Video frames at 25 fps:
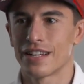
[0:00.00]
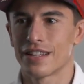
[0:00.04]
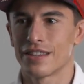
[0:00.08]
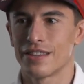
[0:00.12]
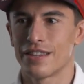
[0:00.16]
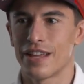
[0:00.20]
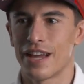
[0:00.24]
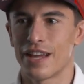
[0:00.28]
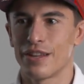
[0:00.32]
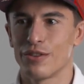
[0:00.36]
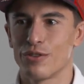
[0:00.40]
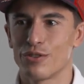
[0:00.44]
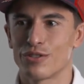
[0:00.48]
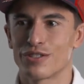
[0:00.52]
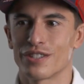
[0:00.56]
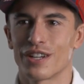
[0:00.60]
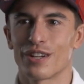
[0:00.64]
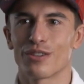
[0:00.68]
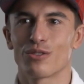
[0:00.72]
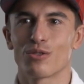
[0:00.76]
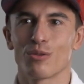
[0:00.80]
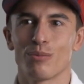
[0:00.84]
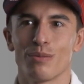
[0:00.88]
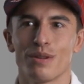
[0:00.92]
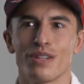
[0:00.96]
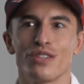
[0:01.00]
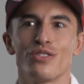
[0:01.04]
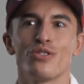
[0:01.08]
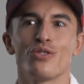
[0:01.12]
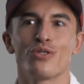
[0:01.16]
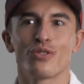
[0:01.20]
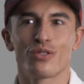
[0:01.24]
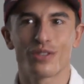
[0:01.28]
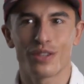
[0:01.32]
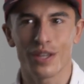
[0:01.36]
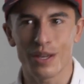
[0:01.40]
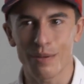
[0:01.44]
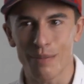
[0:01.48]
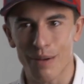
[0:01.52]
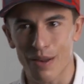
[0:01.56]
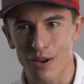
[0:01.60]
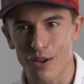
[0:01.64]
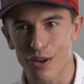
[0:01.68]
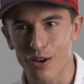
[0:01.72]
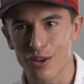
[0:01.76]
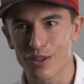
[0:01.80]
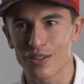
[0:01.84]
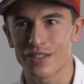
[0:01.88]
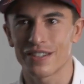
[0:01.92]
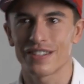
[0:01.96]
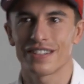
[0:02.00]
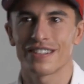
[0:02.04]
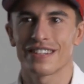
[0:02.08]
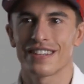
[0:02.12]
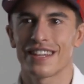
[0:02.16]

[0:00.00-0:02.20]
Then you start to miss your team a lot.